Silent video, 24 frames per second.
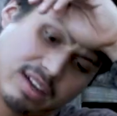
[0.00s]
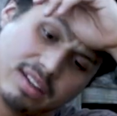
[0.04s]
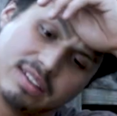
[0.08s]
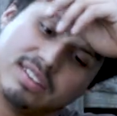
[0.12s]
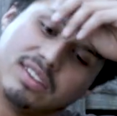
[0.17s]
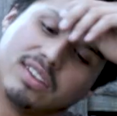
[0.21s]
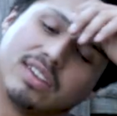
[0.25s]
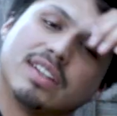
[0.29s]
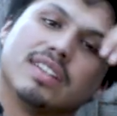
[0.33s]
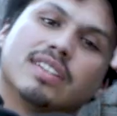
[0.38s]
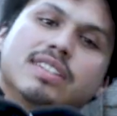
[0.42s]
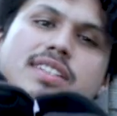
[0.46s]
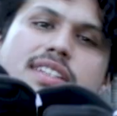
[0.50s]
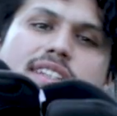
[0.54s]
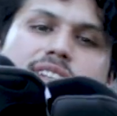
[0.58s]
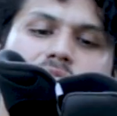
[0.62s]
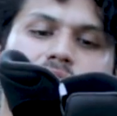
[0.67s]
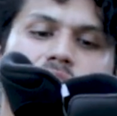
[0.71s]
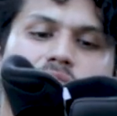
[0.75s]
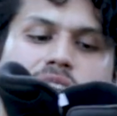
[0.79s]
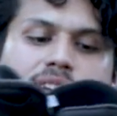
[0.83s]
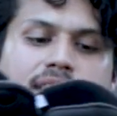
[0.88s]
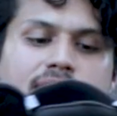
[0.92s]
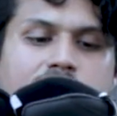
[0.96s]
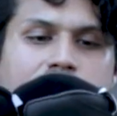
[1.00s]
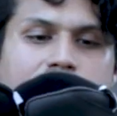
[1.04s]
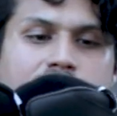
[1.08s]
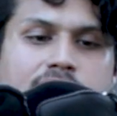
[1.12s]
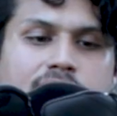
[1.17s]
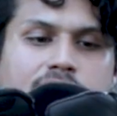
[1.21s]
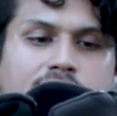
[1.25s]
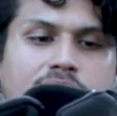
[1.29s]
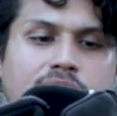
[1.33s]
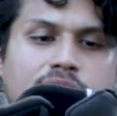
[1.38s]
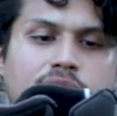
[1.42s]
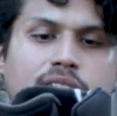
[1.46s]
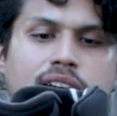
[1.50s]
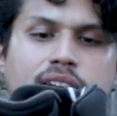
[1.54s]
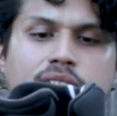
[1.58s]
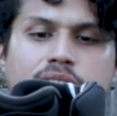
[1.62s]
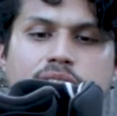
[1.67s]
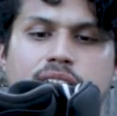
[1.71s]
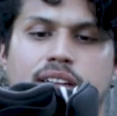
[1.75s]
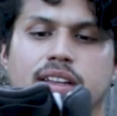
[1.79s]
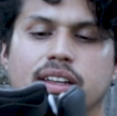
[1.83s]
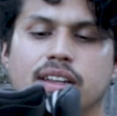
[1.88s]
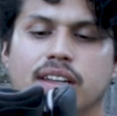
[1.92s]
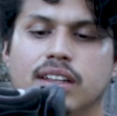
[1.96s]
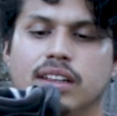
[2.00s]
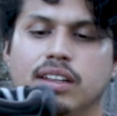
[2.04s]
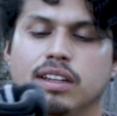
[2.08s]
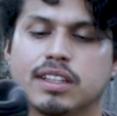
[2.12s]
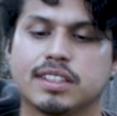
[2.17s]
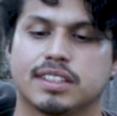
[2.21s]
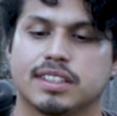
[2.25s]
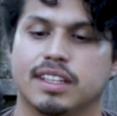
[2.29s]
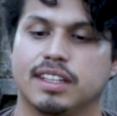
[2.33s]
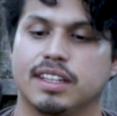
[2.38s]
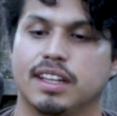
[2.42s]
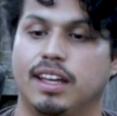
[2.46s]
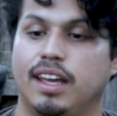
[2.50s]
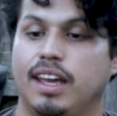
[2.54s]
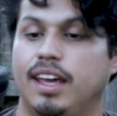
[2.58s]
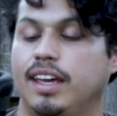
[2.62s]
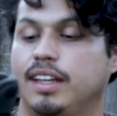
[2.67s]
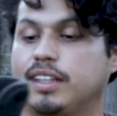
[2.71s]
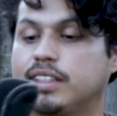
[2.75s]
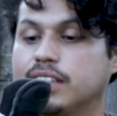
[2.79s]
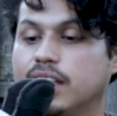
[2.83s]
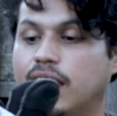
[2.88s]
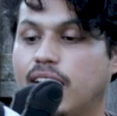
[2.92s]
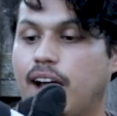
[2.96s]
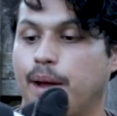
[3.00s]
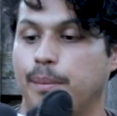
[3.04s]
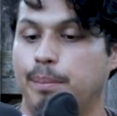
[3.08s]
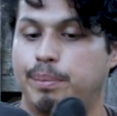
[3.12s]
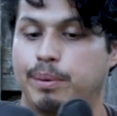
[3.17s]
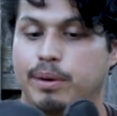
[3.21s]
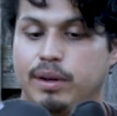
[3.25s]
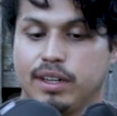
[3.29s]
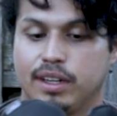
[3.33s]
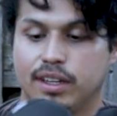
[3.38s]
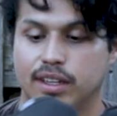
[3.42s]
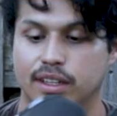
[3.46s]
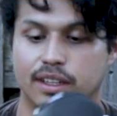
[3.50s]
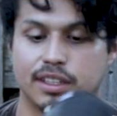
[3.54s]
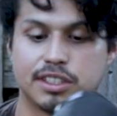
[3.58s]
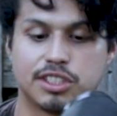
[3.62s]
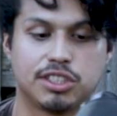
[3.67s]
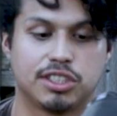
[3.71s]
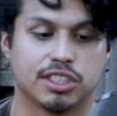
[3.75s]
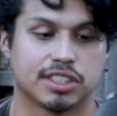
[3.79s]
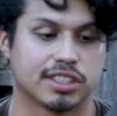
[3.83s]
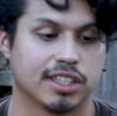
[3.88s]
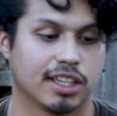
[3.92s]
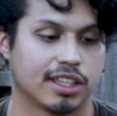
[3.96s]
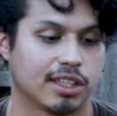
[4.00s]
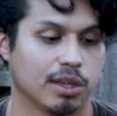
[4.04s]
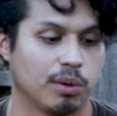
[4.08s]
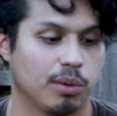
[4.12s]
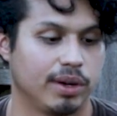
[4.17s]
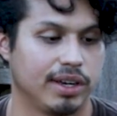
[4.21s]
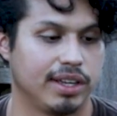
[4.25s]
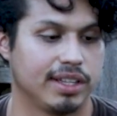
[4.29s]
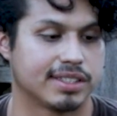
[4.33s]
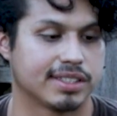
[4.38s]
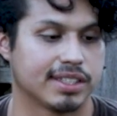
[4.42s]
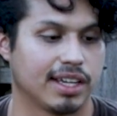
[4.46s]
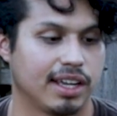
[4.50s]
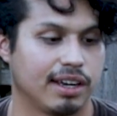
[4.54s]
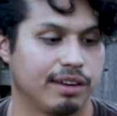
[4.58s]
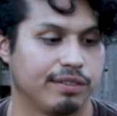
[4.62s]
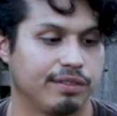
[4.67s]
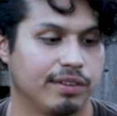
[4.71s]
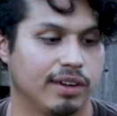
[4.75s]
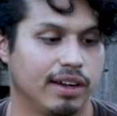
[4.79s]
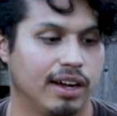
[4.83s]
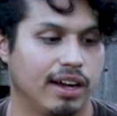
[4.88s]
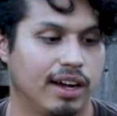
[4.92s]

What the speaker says: As you can see, it looks just like the one inside of